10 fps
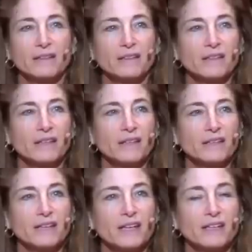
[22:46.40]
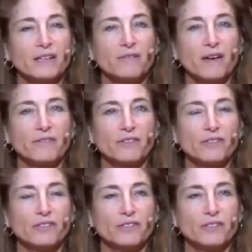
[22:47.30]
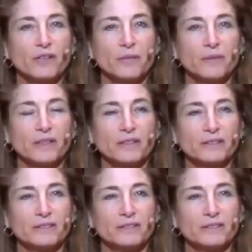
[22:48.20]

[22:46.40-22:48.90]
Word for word: The taking refuge in the Dharma,